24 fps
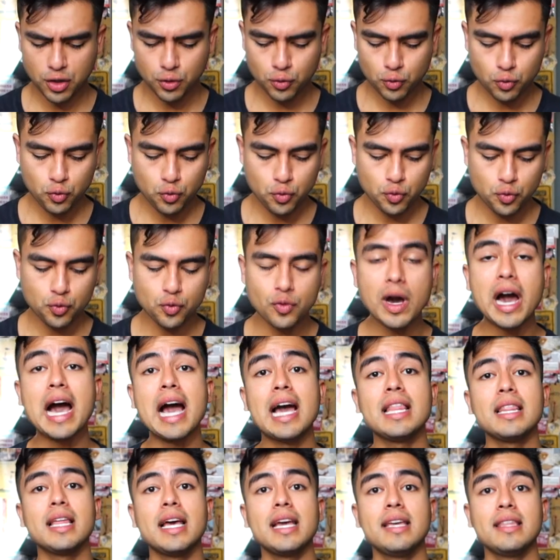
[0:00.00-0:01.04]
Ooh,
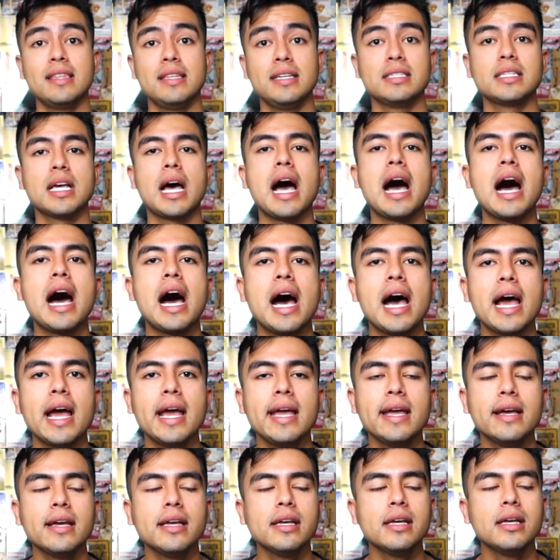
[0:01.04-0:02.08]
I like these.
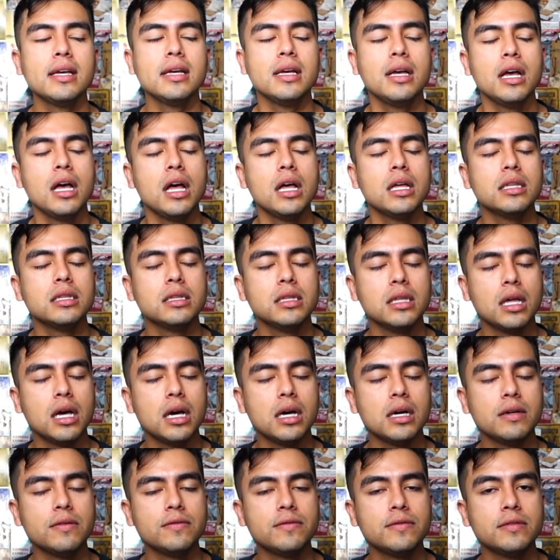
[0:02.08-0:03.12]
I
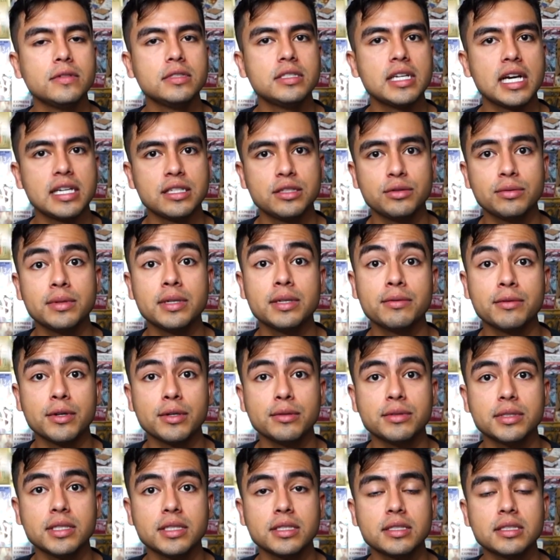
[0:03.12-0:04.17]
love tattooing
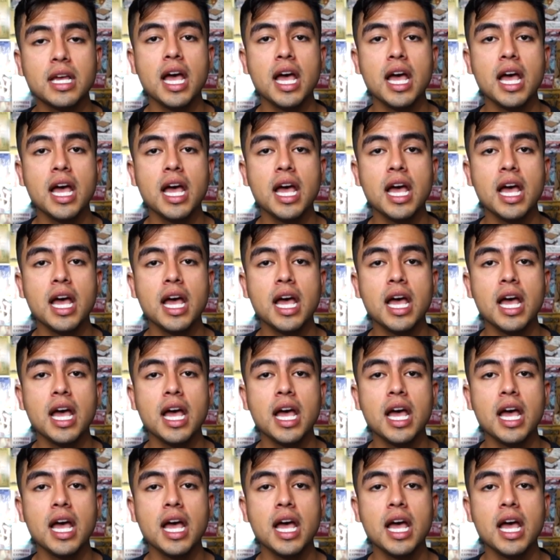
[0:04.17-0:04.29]
roses.